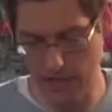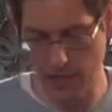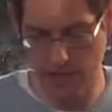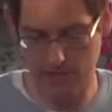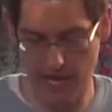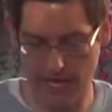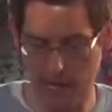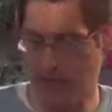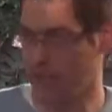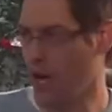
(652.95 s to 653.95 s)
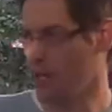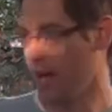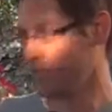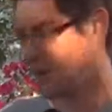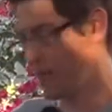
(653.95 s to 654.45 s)
you know, I, I, ended my talk
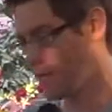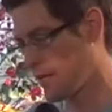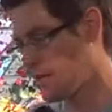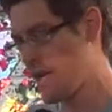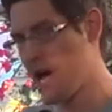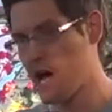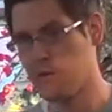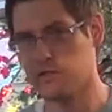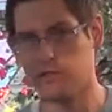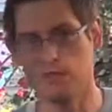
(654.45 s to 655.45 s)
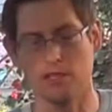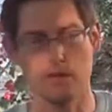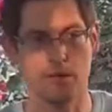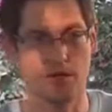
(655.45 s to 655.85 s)
last time, like I'll end it now, which is, you know, the,